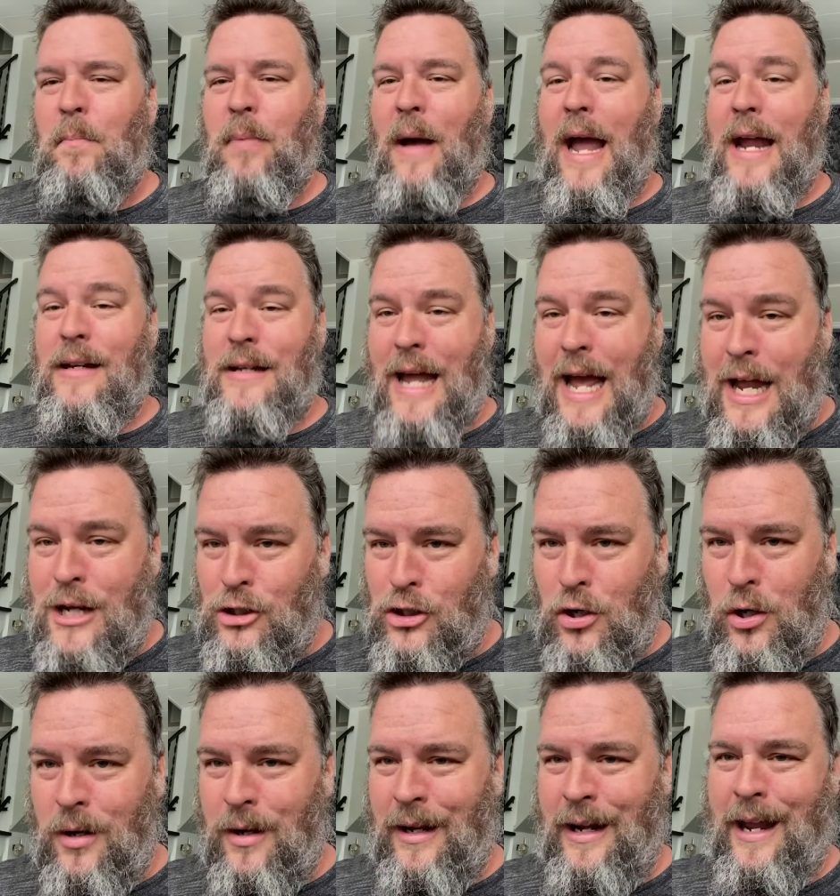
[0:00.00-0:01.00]
by not
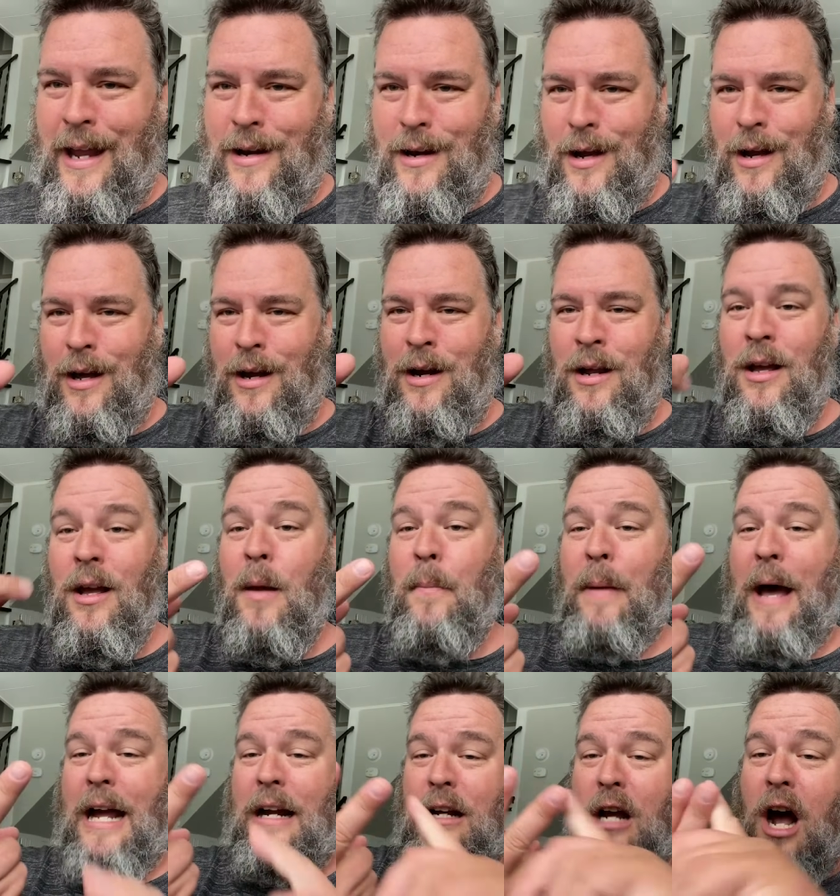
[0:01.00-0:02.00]
turning it on,
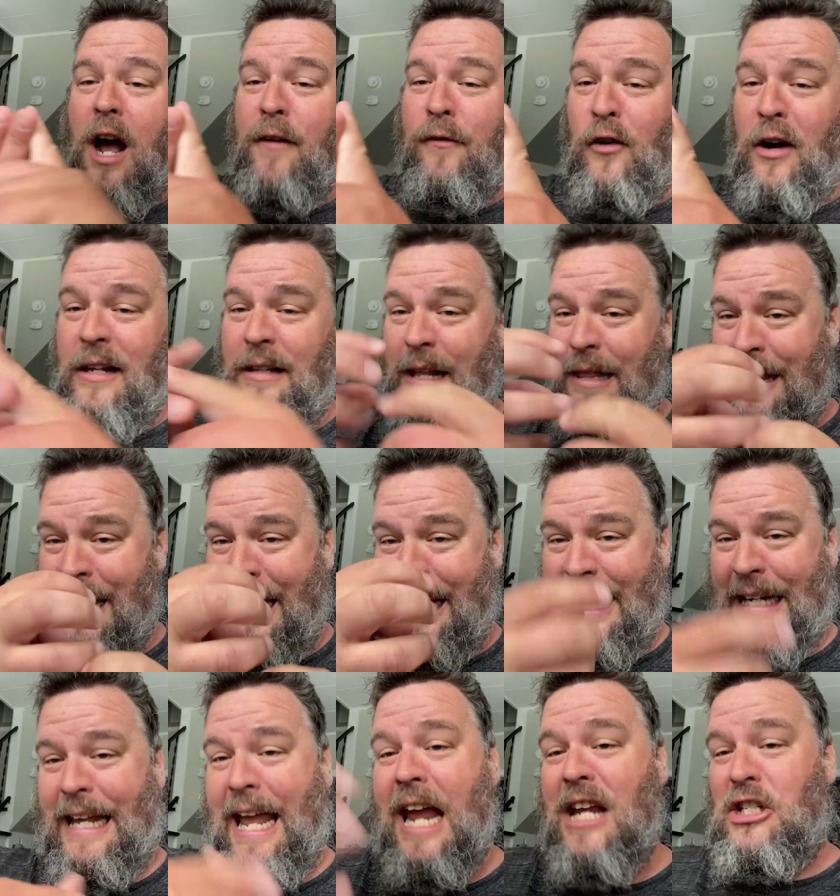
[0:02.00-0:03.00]
by covering the thing
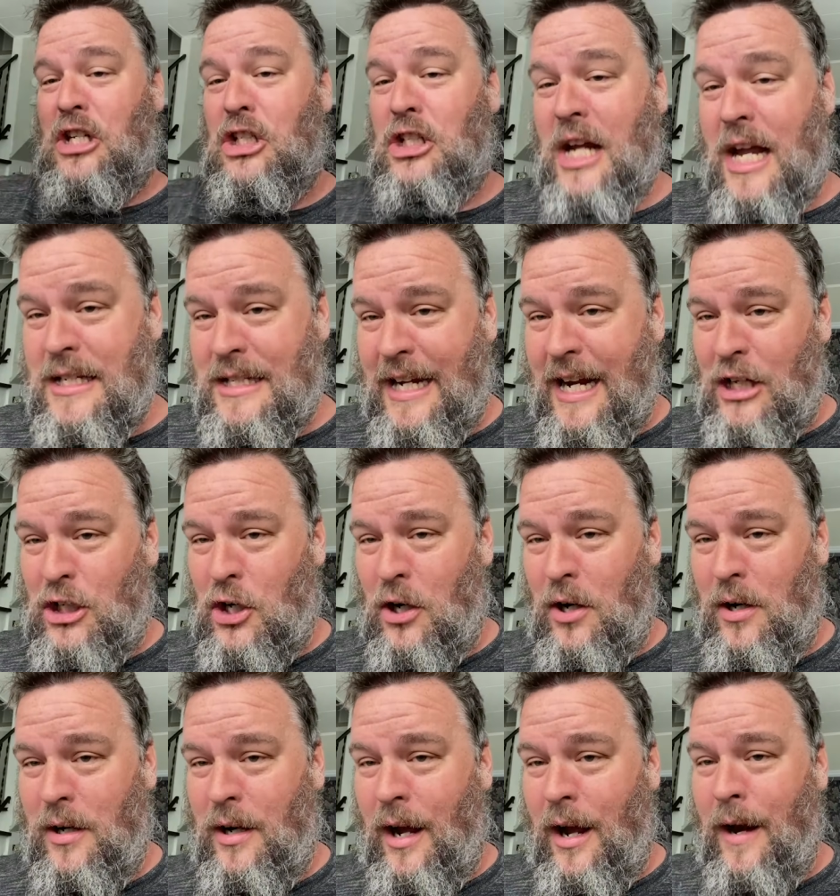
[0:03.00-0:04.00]
in case it does get
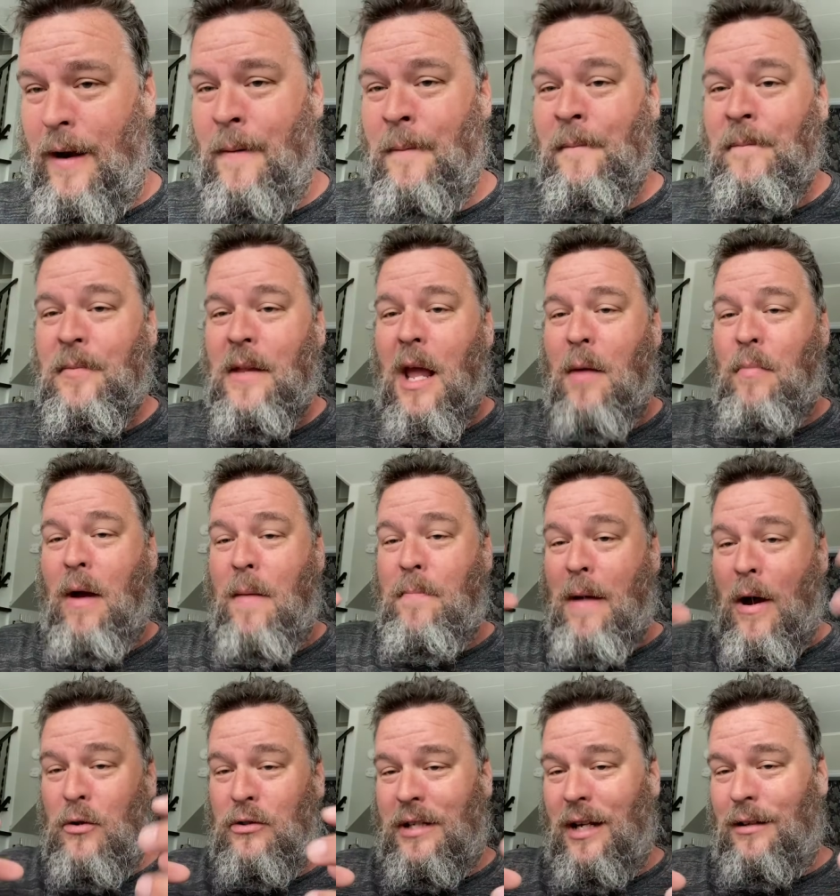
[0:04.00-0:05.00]
turned on, and by
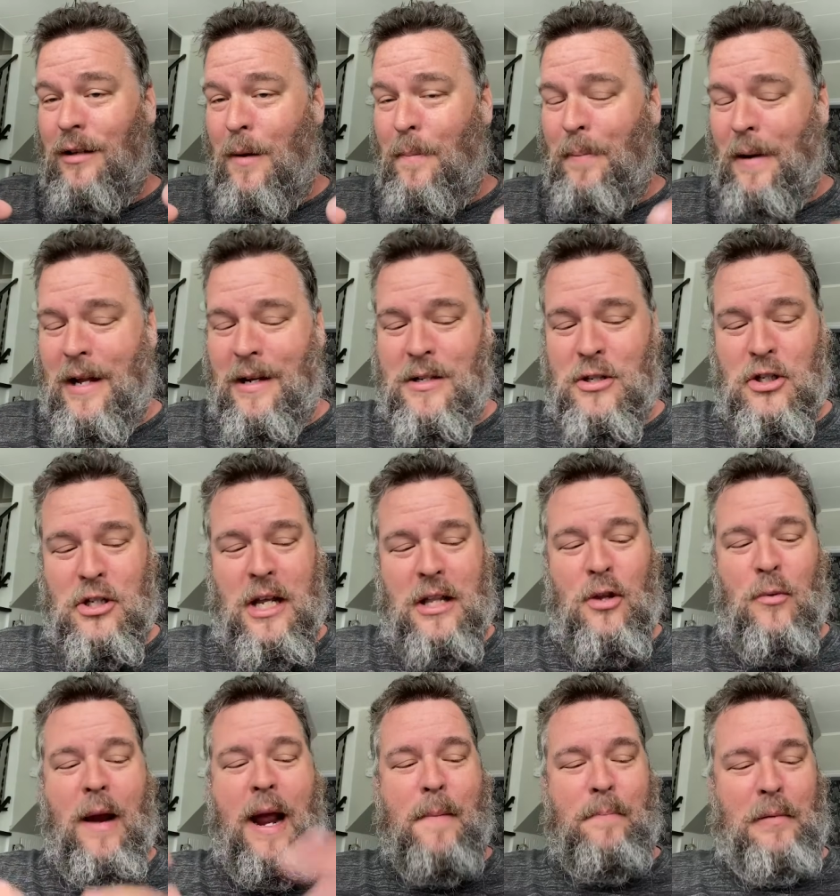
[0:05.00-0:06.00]
mounting their buttons in the
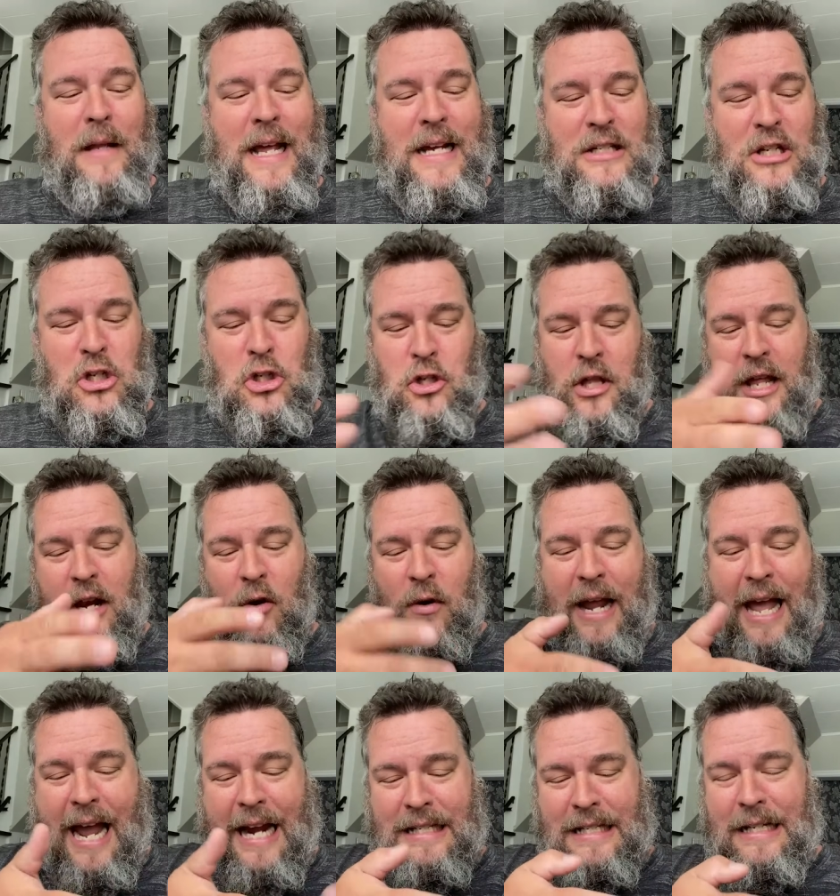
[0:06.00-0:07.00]
right places so they don't
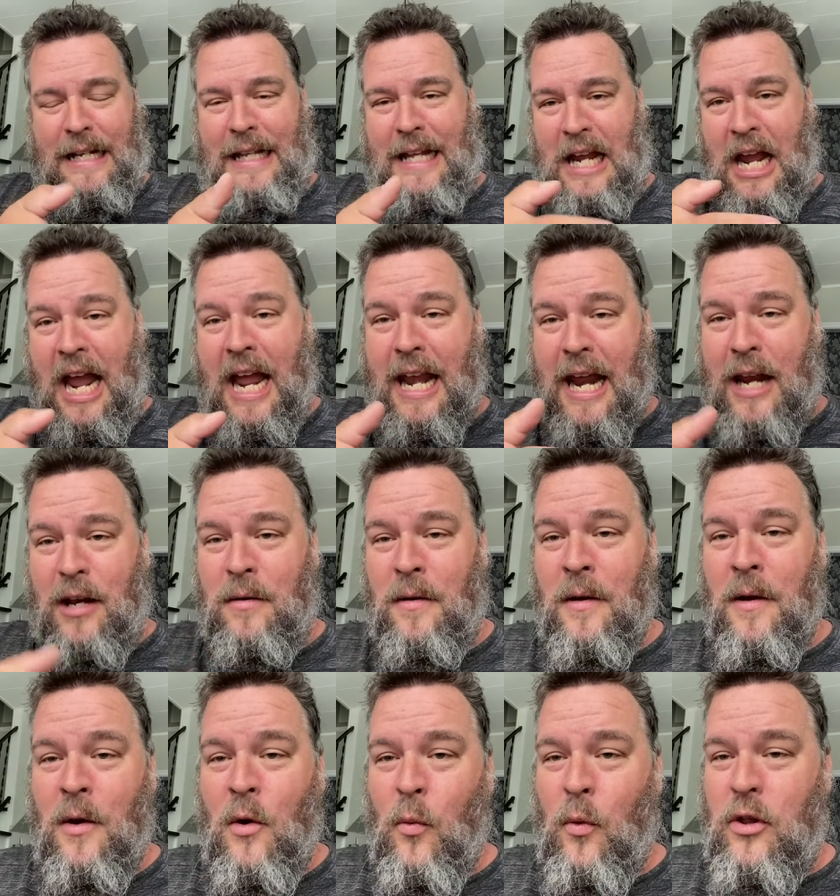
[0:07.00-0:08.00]
accidentally hit it
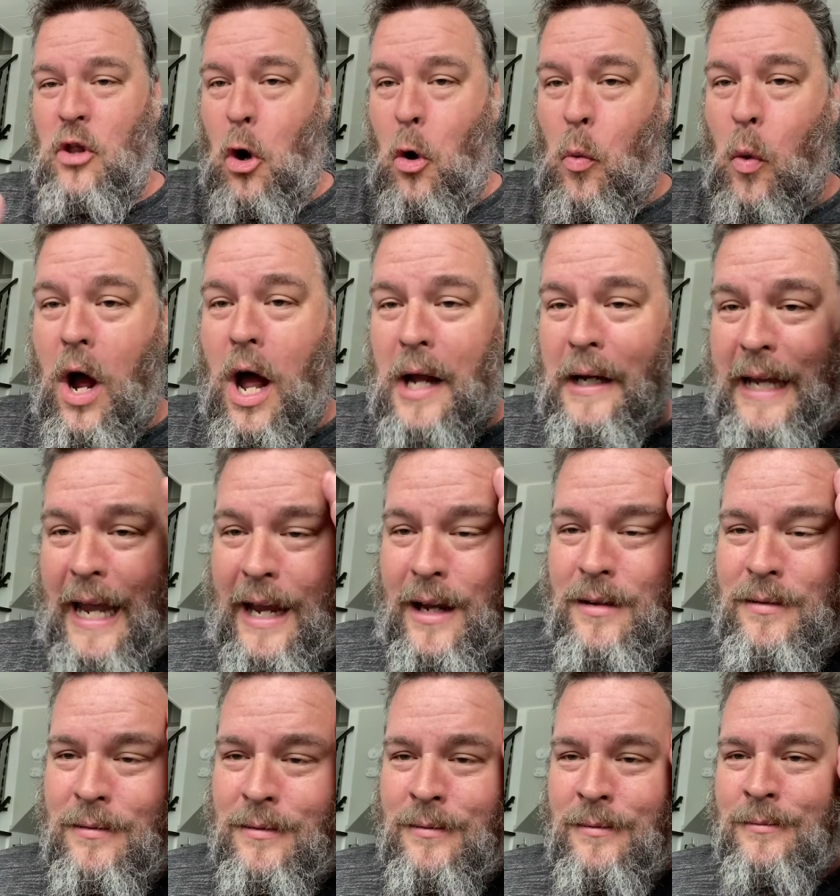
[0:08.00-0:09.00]
when they're
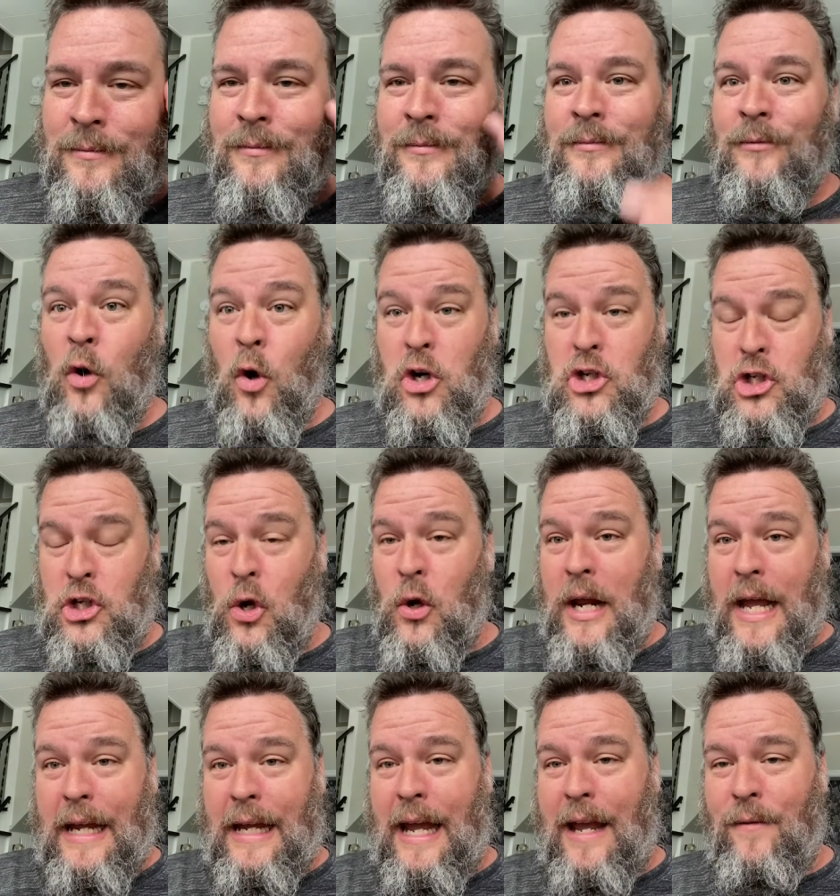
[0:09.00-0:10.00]
walking or
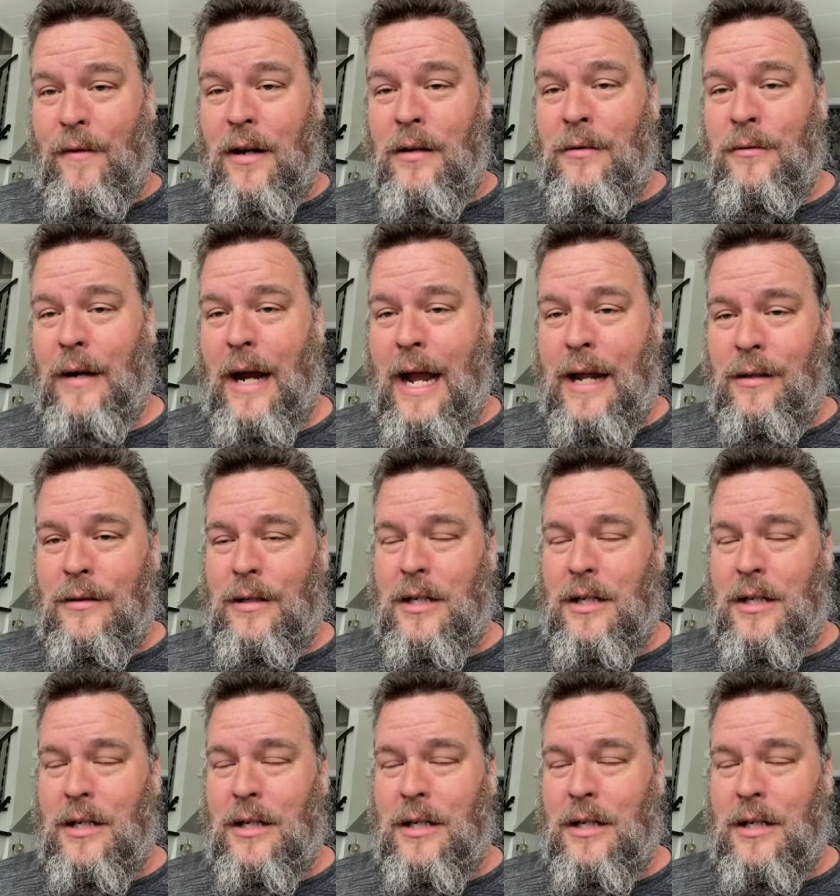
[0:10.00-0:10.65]
shooting even, right?